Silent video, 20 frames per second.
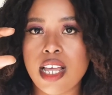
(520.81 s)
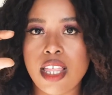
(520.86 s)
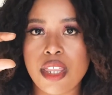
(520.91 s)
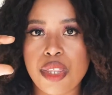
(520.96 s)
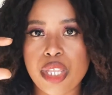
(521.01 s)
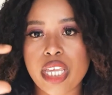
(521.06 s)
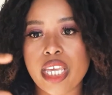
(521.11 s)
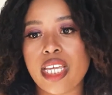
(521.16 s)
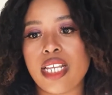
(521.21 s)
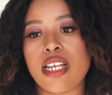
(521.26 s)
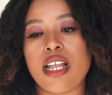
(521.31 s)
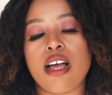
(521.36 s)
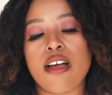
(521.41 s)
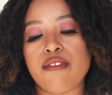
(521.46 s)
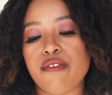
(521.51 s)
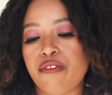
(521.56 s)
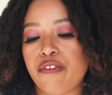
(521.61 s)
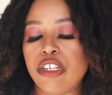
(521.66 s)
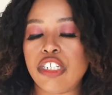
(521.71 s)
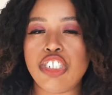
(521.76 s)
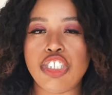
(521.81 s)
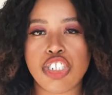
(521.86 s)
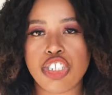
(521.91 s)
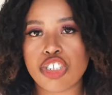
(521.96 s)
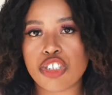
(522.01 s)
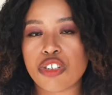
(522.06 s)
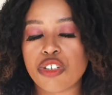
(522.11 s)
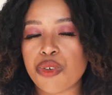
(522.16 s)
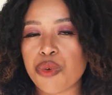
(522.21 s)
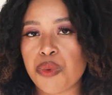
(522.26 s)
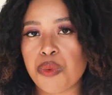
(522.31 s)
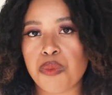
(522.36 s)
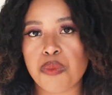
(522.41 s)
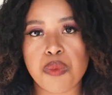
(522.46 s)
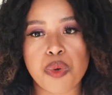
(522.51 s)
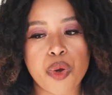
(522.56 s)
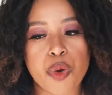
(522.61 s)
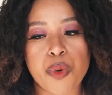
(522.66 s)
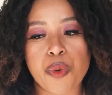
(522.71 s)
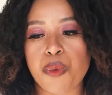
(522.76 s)
thick enough, it's just gonna
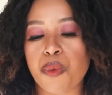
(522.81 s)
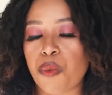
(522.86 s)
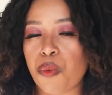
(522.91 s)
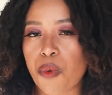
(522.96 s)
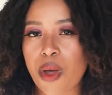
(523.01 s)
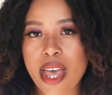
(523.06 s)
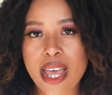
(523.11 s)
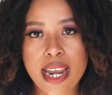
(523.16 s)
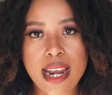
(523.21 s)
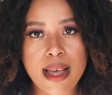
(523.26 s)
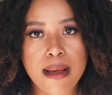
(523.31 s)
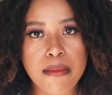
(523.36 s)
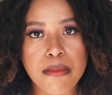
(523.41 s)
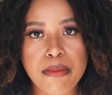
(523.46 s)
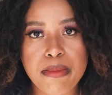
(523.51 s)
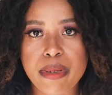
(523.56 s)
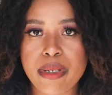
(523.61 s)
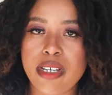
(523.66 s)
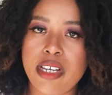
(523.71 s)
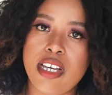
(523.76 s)
go right up